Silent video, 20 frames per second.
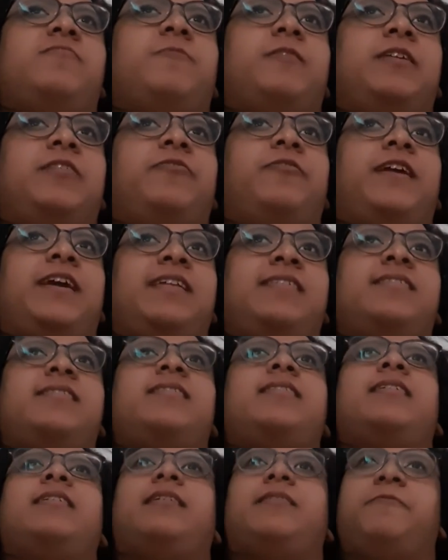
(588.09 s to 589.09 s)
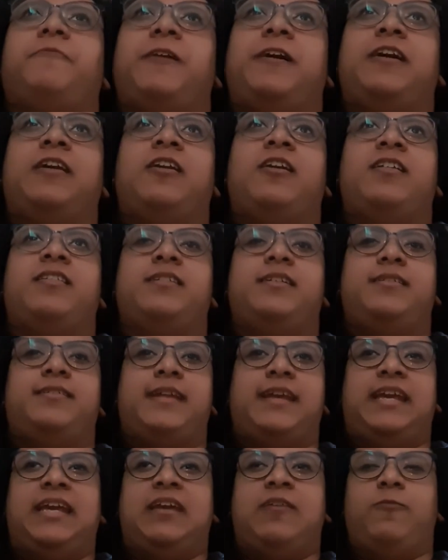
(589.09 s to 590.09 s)
when it rains, wear glasses,
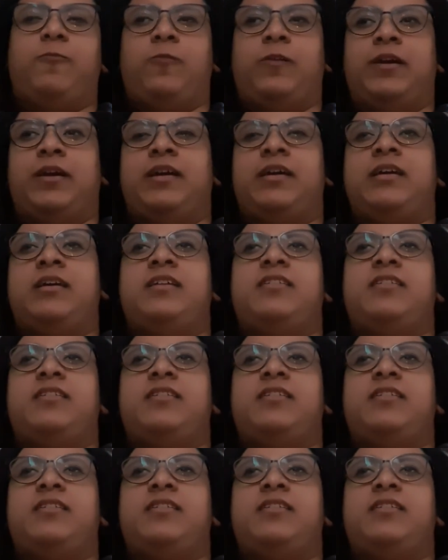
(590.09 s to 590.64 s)
they get wet.